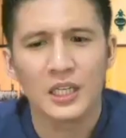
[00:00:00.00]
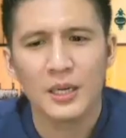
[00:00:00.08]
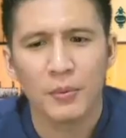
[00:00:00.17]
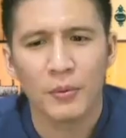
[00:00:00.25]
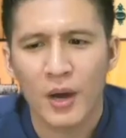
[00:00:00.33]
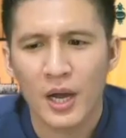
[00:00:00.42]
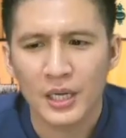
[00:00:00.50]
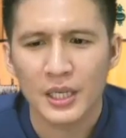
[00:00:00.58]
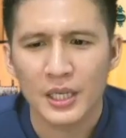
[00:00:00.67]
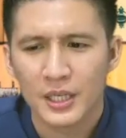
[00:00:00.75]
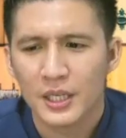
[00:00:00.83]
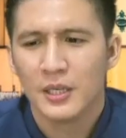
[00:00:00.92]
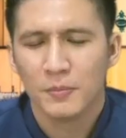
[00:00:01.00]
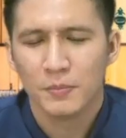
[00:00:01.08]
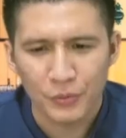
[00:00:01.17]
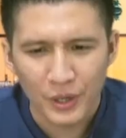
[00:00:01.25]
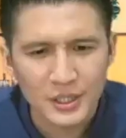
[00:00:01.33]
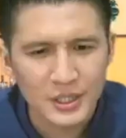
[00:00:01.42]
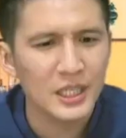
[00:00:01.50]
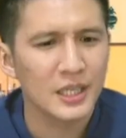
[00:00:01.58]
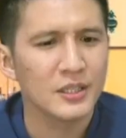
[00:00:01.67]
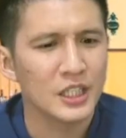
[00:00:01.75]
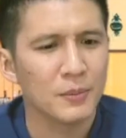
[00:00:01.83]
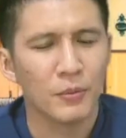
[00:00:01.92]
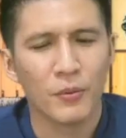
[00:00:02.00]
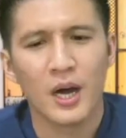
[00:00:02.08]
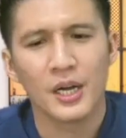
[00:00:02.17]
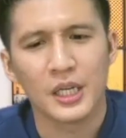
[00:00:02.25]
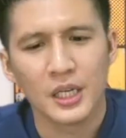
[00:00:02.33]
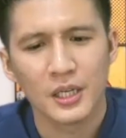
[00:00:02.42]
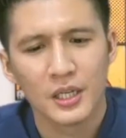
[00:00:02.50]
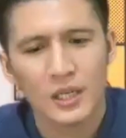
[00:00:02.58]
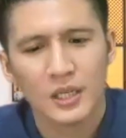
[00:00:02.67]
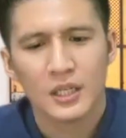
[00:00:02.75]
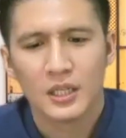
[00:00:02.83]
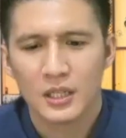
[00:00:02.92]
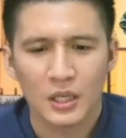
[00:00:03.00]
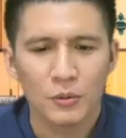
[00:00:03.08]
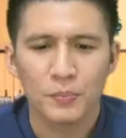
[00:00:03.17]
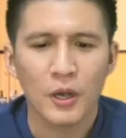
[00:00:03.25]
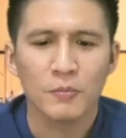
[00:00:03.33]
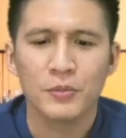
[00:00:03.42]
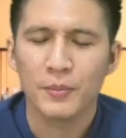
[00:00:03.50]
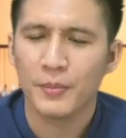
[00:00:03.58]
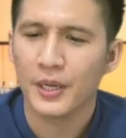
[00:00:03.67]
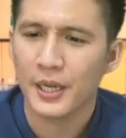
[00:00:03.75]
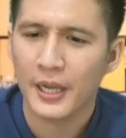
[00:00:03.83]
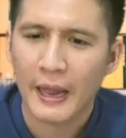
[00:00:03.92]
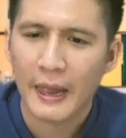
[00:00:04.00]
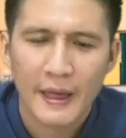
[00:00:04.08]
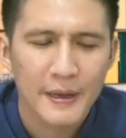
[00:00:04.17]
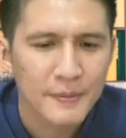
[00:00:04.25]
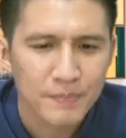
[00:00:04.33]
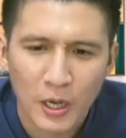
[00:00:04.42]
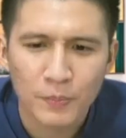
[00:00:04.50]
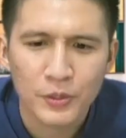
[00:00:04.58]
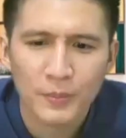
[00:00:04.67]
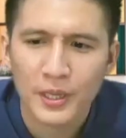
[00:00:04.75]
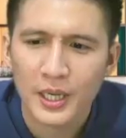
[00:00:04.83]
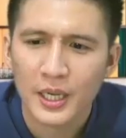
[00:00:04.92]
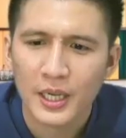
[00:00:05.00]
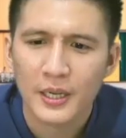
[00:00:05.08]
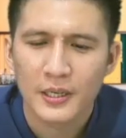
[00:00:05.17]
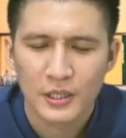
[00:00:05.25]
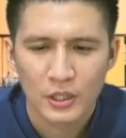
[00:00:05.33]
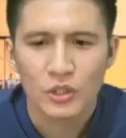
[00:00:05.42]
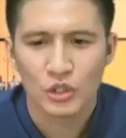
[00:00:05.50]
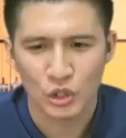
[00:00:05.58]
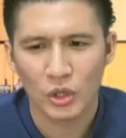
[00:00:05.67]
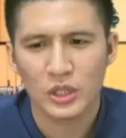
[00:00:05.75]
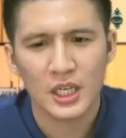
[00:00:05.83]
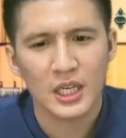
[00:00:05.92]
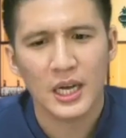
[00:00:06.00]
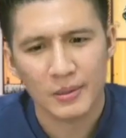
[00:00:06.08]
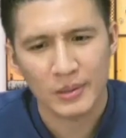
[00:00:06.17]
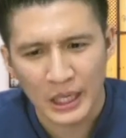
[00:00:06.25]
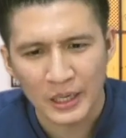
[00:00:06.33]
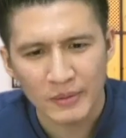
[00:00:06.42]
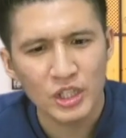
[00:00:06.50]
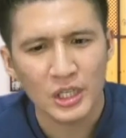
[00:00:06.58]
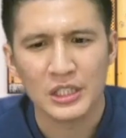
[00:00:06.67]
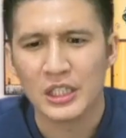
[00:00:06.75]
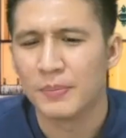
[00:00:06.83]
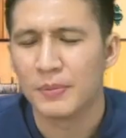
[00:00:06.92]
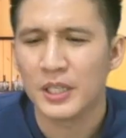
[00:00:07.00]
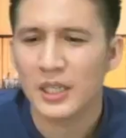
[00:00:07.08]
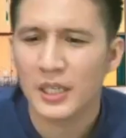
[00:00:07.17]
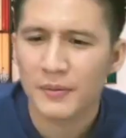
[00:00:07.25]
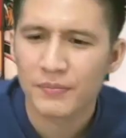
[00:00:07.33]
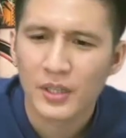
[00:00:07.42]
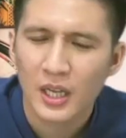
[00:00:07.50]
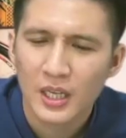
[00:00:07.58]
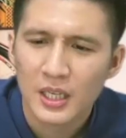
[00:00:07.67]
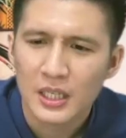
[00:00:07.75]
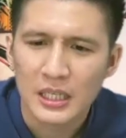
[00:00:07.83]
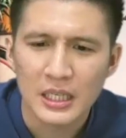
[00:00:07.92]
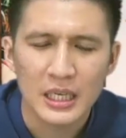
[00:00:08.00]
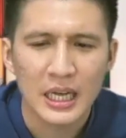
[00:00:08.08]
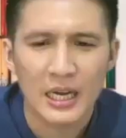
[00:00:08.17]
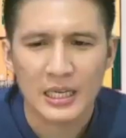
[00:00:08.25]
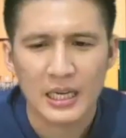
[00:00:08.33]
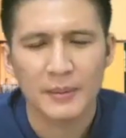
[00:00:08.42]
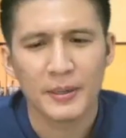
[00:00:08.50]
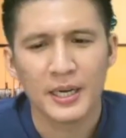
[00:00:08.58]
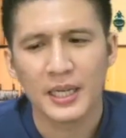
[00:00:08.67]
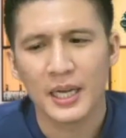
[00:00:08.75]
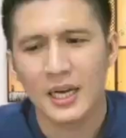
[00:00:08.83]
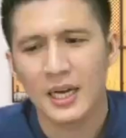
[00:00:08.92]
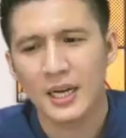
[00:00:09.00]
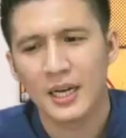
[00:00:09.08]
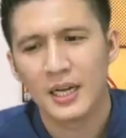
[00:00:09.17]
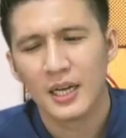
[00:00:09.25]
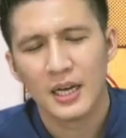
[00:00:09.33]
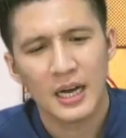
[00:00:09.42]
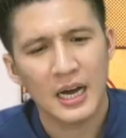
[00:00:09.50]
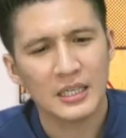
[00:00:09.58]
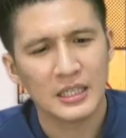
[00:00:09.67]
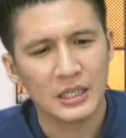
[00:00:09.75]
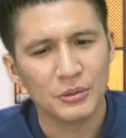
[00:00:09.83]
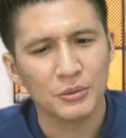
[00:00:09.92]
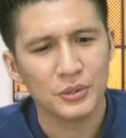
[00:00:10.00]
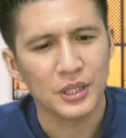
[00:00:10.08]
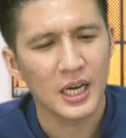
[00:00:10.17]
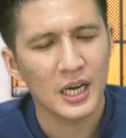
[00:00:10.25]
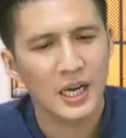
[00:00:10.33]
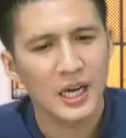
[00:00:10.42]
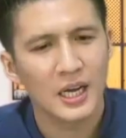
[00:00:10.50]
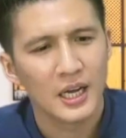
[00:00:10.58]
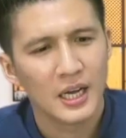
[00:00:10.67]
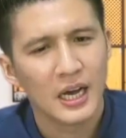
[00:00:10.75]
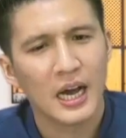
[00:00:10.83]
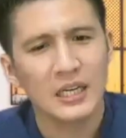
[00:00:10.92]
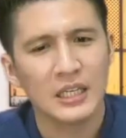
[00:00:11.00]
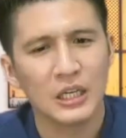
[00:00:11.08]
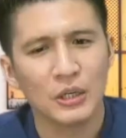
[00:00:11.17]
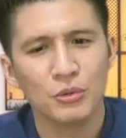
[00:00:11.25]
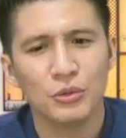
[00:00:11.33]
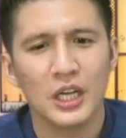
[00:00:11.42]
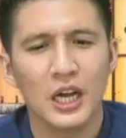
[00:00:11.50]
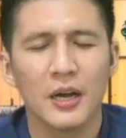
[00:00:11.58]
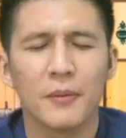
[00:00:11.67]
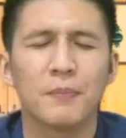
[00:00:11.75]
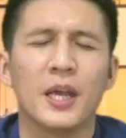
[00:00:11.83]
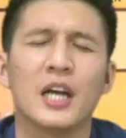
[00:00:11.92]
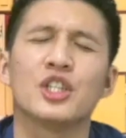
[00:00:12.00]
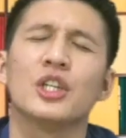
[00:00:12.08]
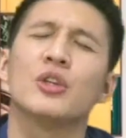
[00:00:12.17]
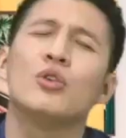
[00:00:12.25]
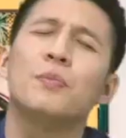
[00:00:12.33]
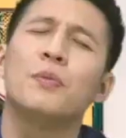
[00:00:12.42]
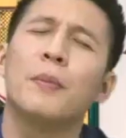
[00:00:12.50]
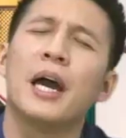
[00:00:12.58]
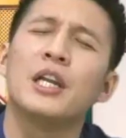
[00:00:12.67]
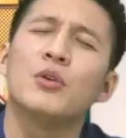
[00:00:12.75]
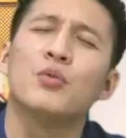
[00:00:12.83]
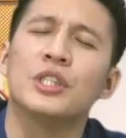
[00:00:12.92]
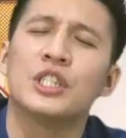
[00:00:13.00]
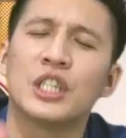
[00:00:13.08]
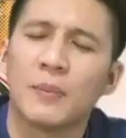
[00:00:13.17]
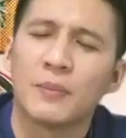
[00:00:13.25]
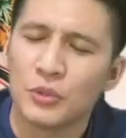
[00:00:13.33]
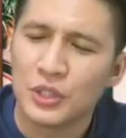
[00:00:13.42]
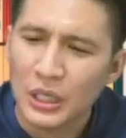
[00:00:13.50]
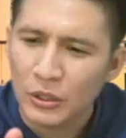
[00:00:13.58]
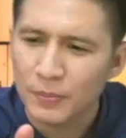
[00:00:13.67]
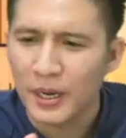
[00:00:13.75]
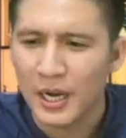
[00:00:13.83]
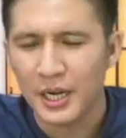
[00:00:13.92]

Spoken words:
it? President is it? Then you pyong bip me. Pyong bip me. Yota ka game changer. Yila kabaya. Hallelujah. Hallelujah. Pyashin turu po ma. Any wisdom go see lo pari.